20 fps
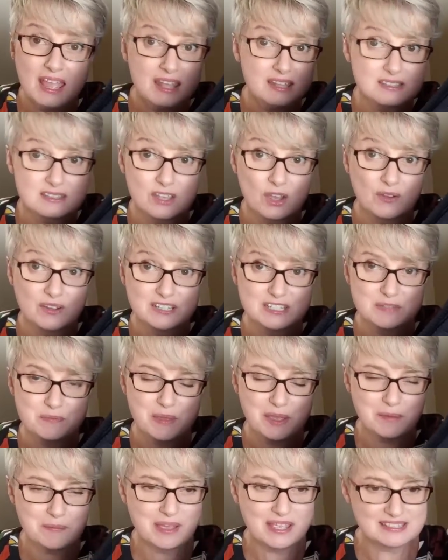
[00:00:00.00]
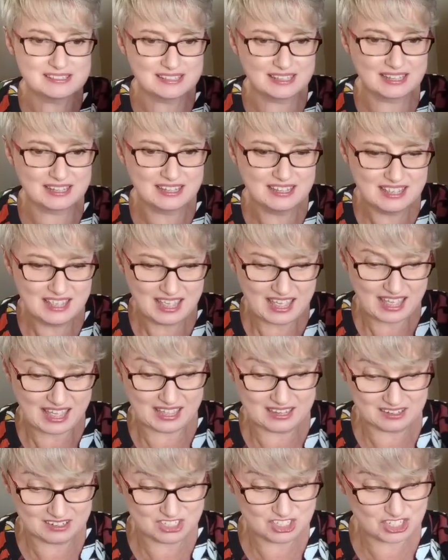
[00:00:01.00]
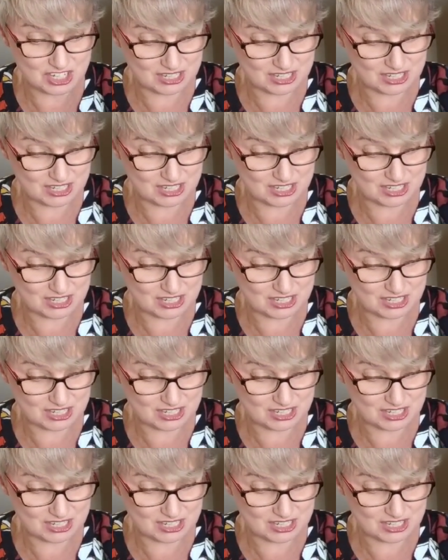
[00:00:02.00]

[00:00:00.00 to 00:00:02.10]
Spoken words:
it's going to be amazing, and I